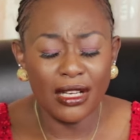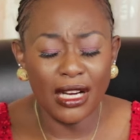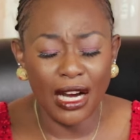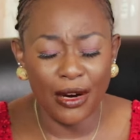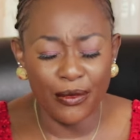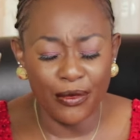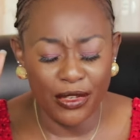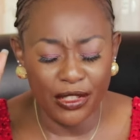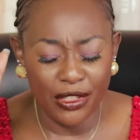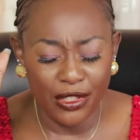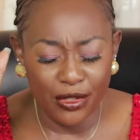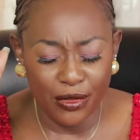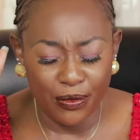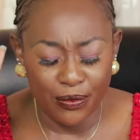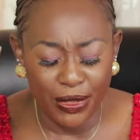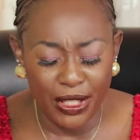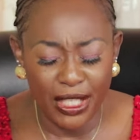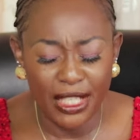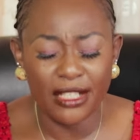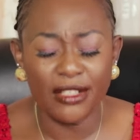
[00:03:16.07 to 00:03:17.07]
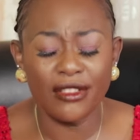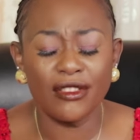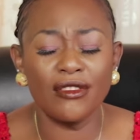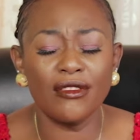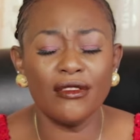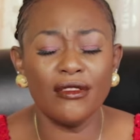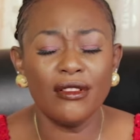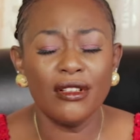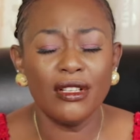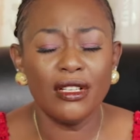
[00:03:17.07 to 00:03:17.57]
I want to bless
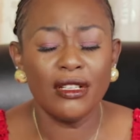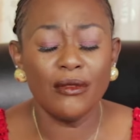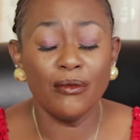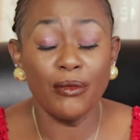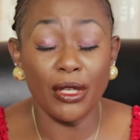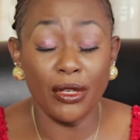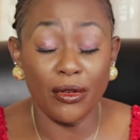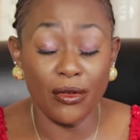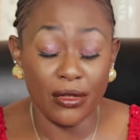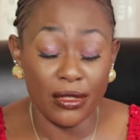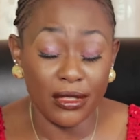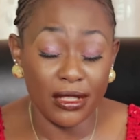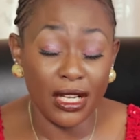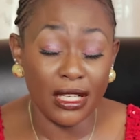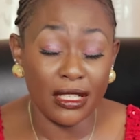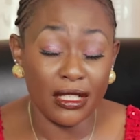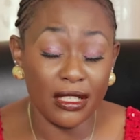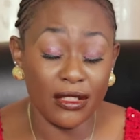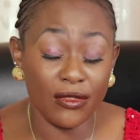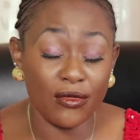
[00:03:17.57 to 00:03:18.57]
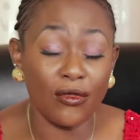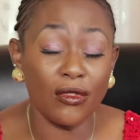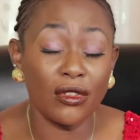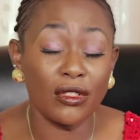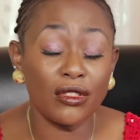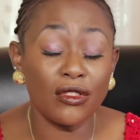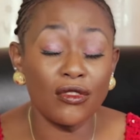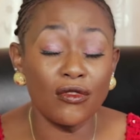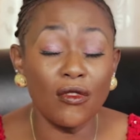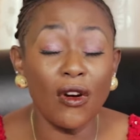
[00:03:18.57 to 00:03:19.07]
you because that is
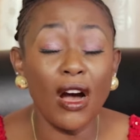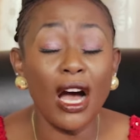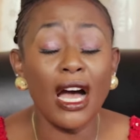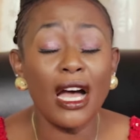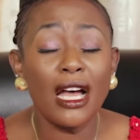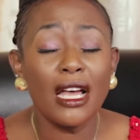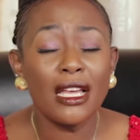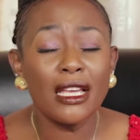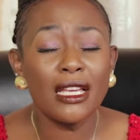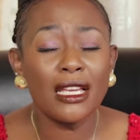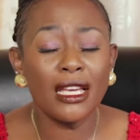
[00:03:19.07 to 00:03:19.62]
what you are